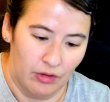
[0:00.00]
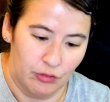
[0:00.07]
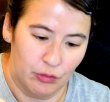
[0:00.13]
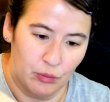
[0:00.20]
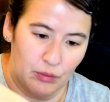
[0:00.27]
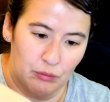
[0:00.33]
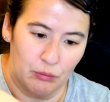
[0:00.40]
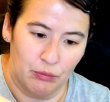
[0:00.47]

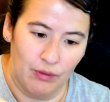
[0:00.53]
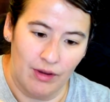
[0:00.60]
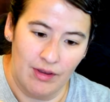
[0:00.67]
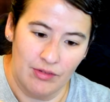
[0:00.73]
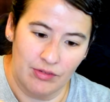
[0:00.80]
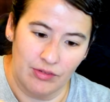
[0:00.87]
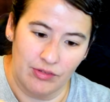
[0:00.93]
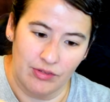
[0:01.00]
so it
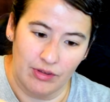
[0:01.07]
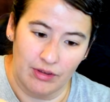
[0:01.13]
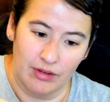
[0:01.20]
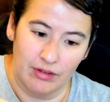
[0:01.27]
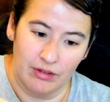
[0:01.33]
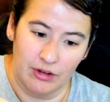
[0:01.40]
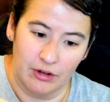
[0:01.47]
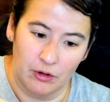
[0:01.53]
raises
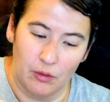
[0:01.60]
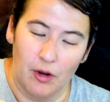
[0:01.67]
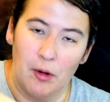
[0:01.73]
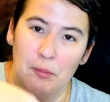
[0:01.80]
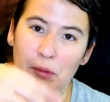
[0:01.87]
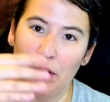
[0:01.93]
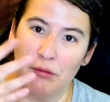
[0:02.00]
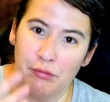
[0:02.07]
it, you know,
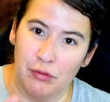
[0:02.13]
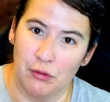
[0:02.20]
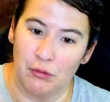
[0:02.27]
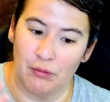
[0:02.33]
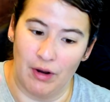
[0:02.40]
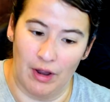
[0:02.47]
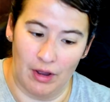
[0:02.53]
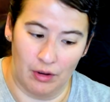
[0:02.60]
up off the
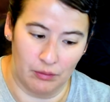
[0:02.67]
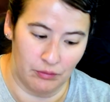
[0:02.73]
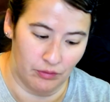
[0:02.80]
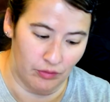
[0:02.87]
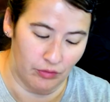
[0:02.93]
ground